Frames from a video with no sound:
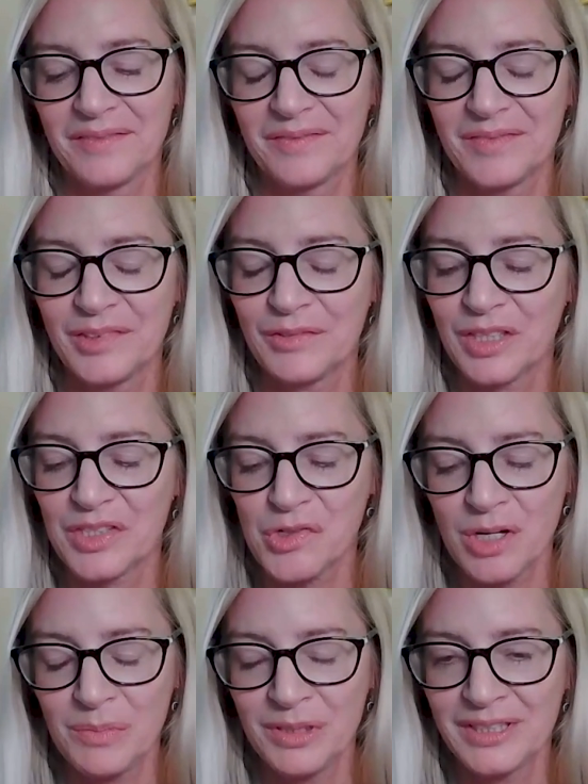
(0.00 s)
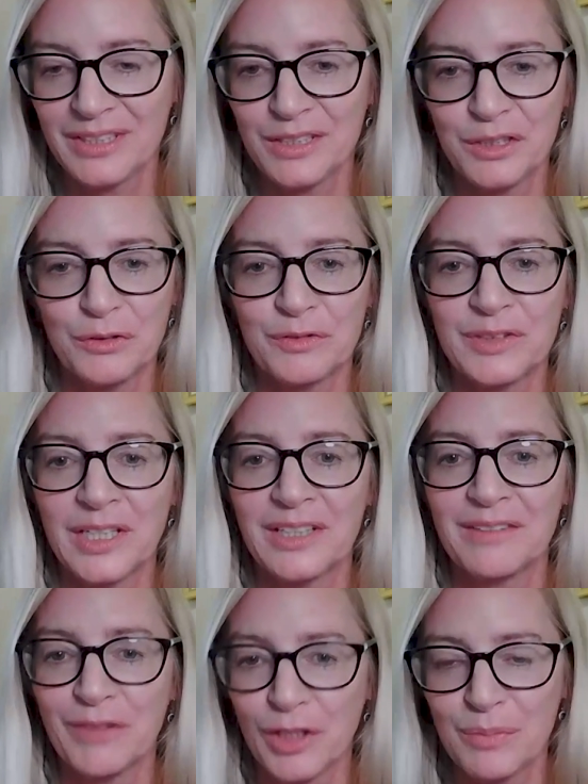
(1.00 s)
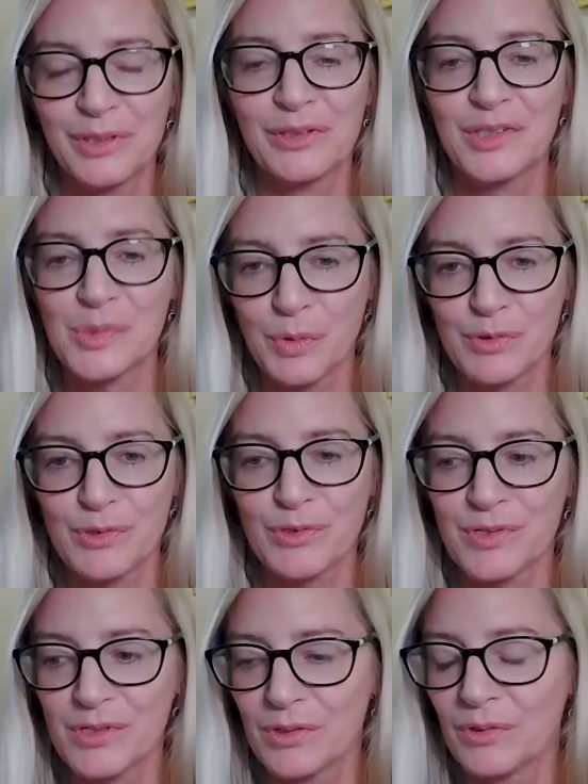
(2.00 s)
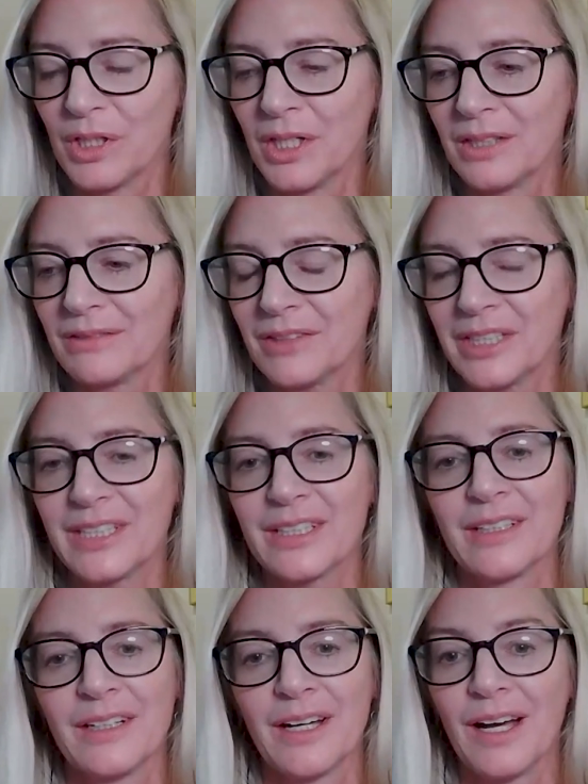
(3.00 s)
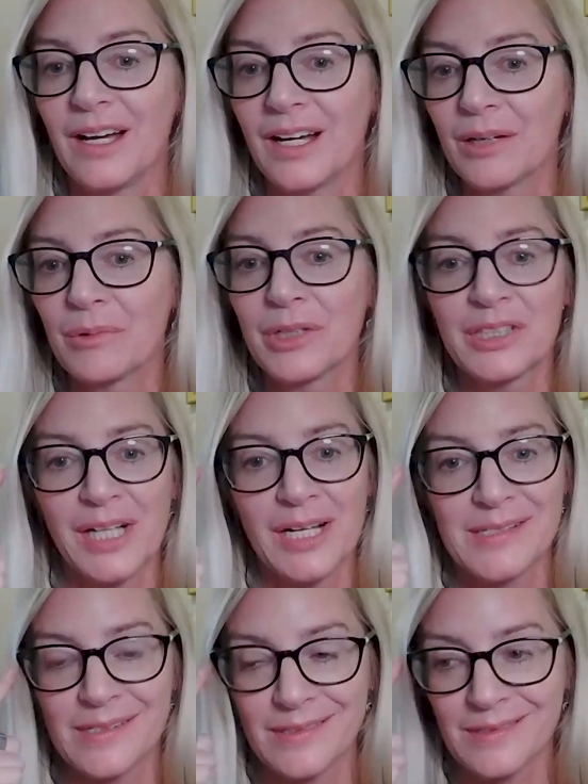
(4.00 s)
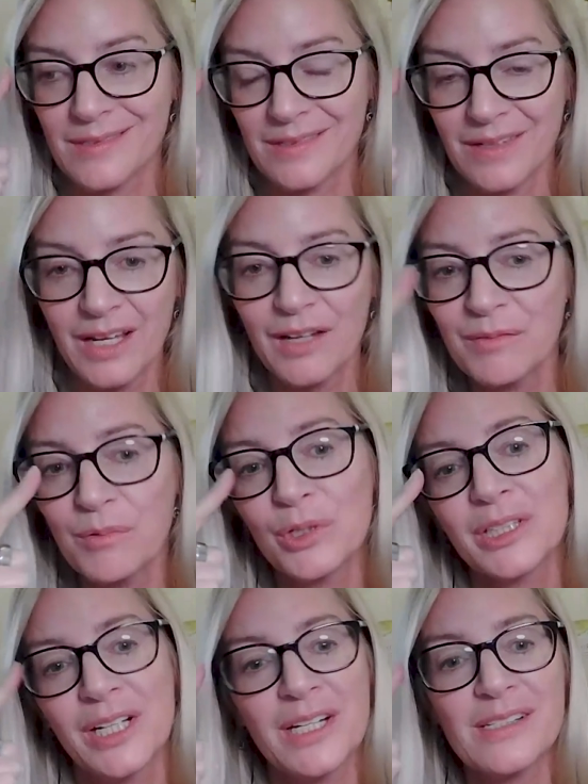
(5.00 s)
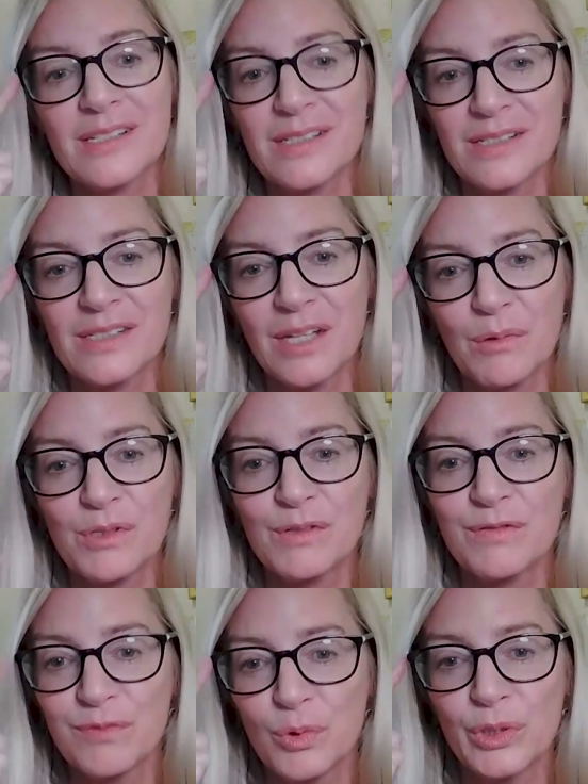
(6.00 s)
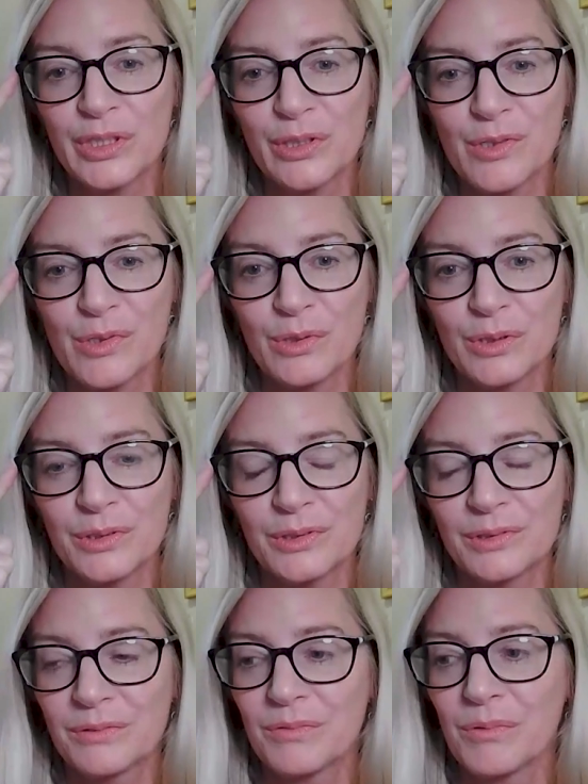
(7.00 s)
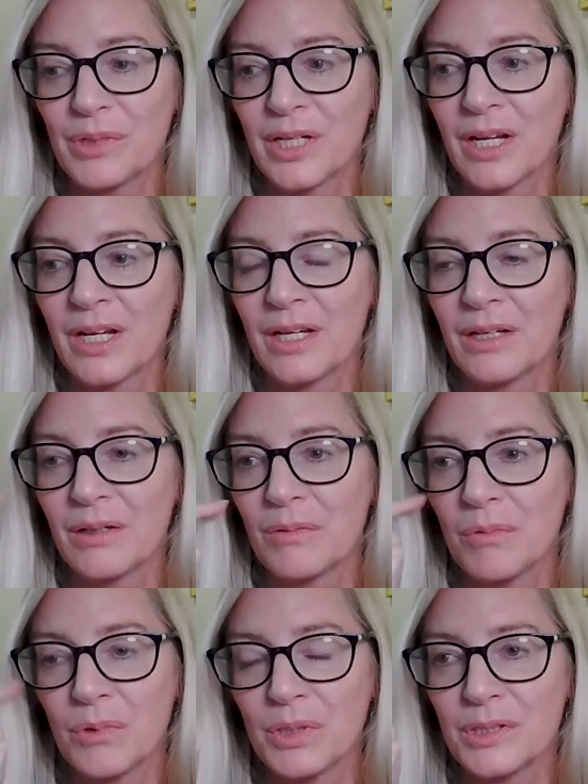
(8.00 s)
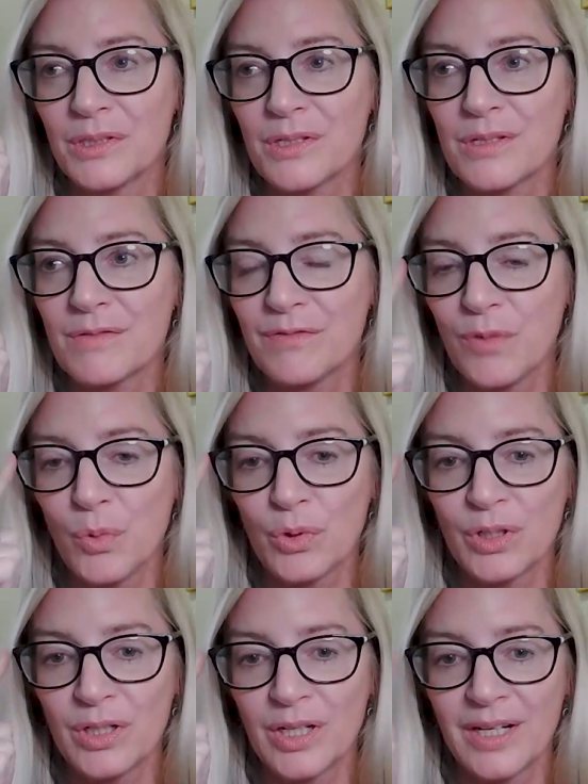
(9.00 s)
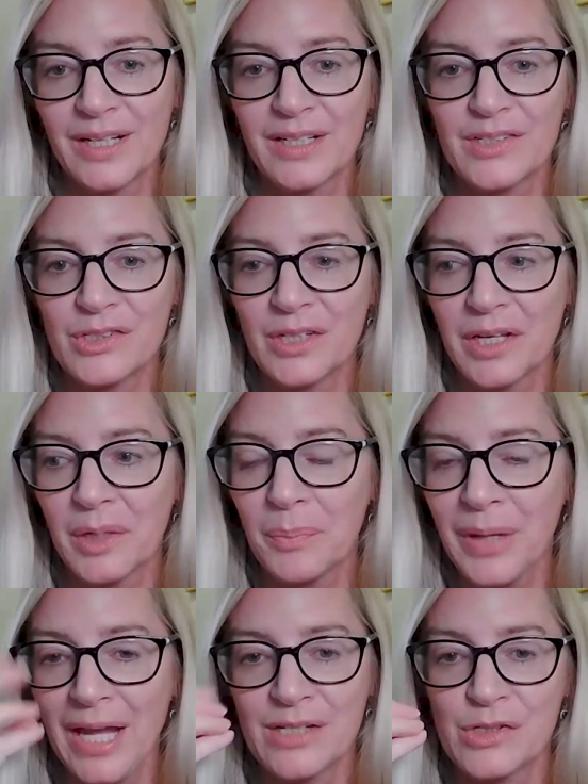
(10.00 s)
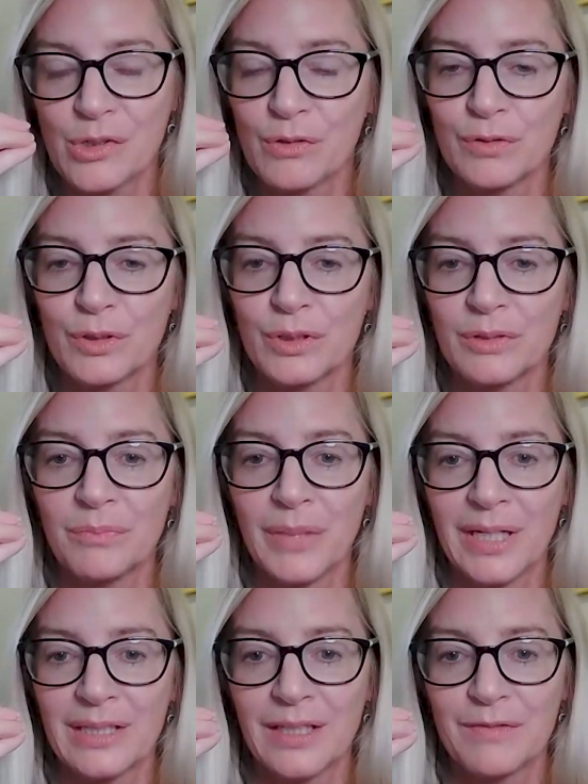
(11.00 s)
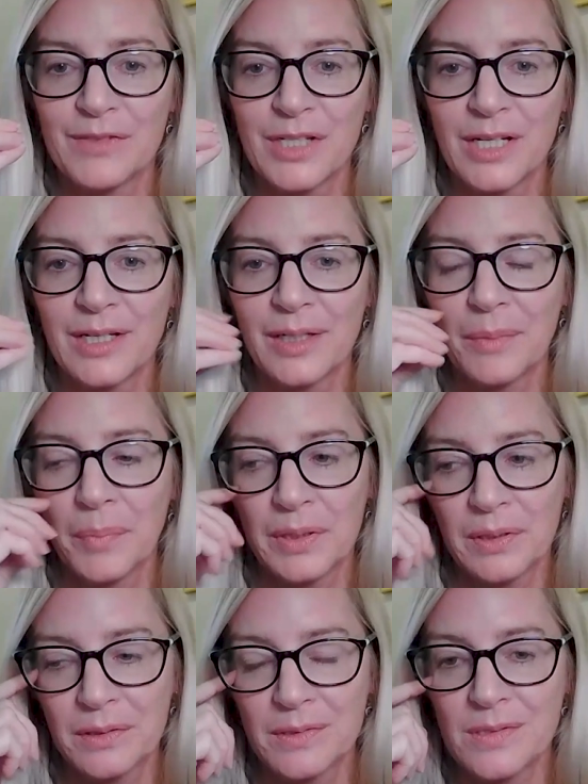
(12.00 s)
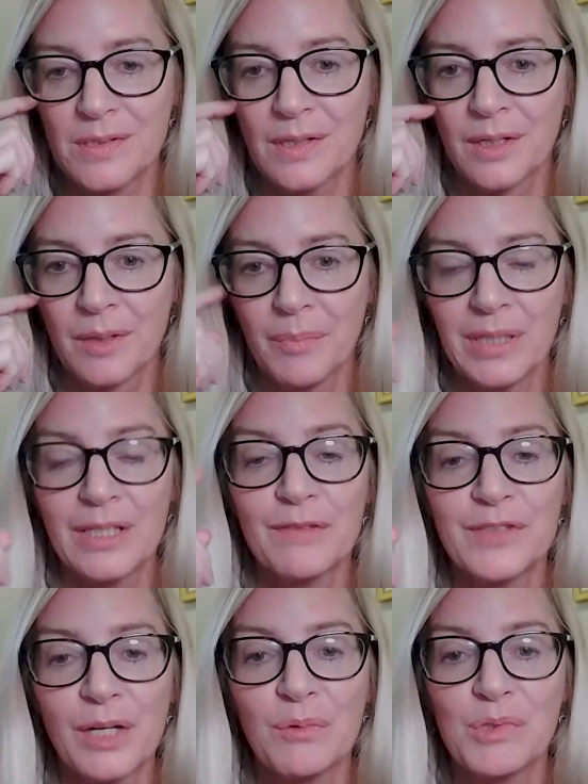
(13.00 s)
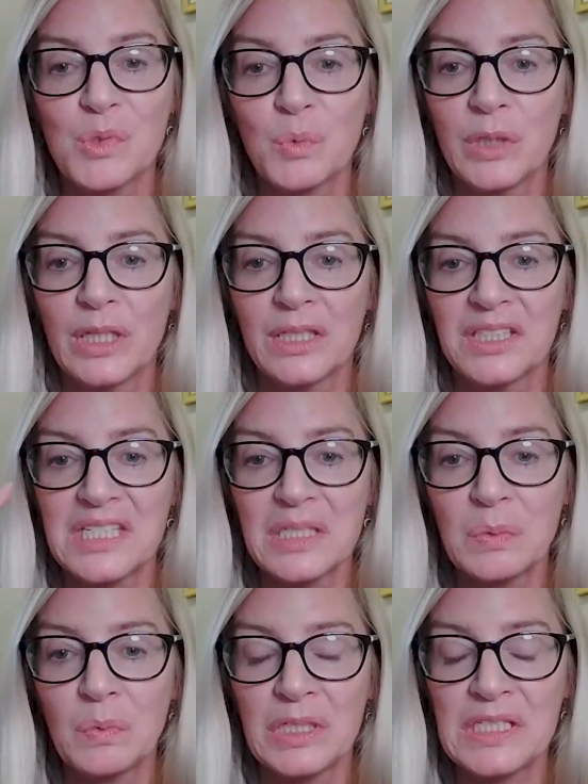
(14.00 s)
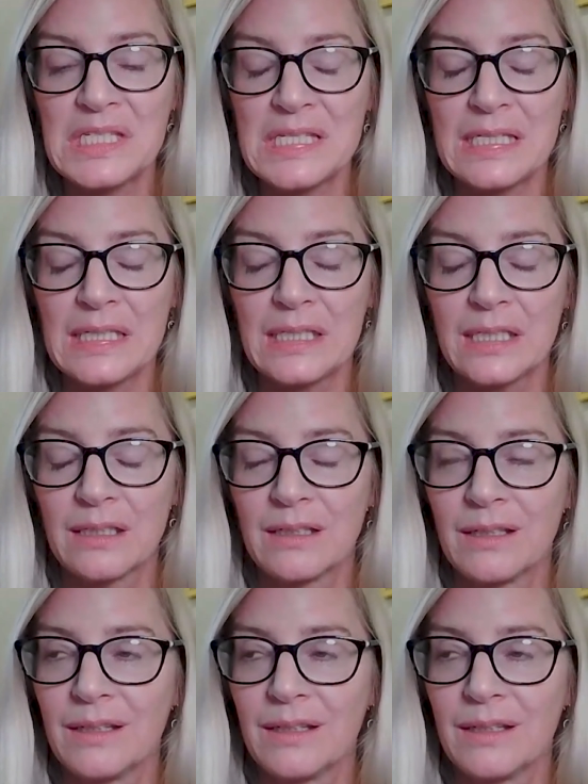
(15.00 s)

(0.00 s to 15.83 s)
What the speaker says: You've got trauma and you've got environmental exposure. So, right? Yeah. I wear glasses. I've worn glasses since I was 4 years old. When I was 4, I actually had a patch over my left eye because my left eye was weak. It didn't want to see.